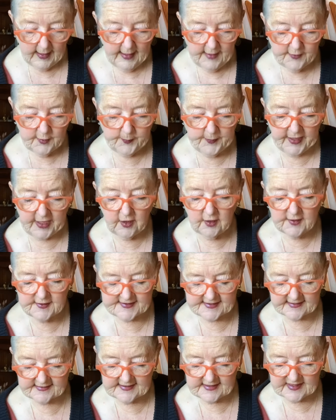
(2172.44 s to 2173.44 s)
The
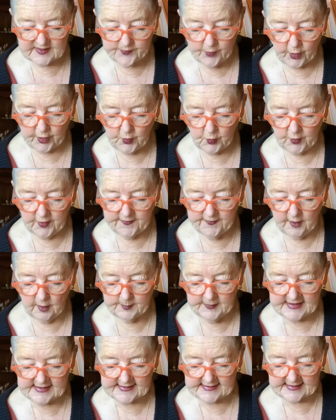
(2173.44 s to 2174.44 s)
parents at this point were in their
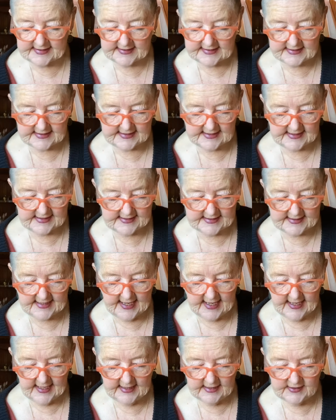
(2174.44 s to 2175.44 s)
mid-60s,
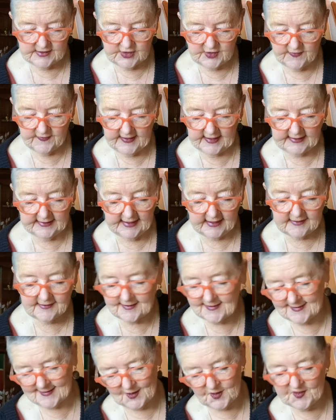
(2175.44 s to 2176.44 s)
and they let
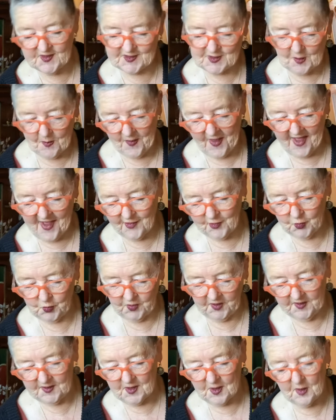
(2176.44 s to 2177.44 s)
the sociopath
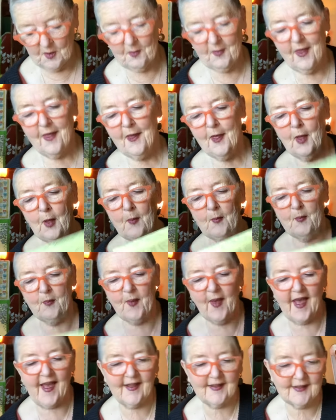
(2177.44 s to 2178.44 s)
William
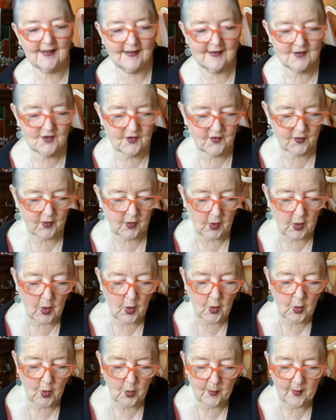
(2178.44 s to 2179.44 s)
back into the
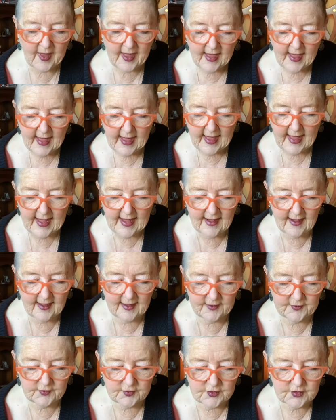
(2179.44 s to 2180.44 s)
home.
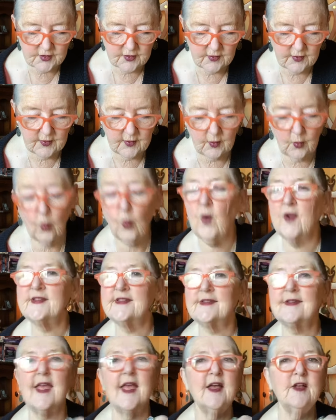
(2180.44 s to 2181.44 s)
And
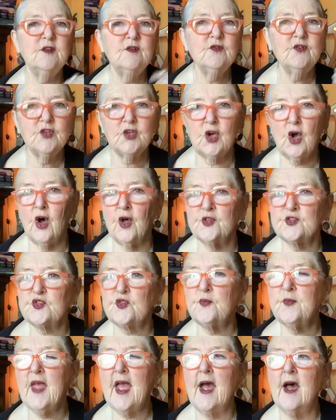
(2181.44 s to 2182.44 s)
once again, the calls
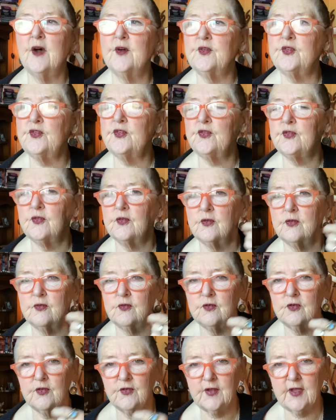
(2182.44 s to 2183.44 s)
from the house
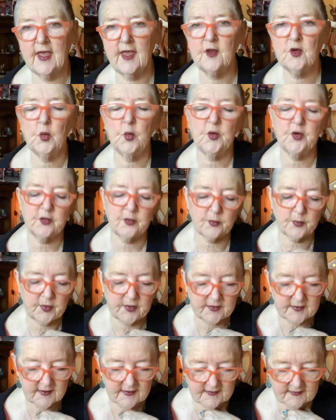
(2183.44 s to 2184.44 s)
to the Kenilworth
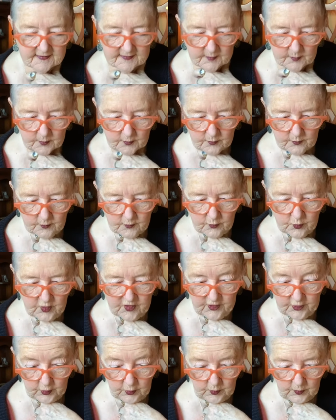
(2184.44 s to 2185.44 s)
police
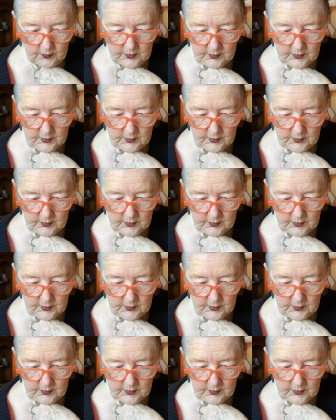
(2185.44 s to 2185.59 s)
resumed.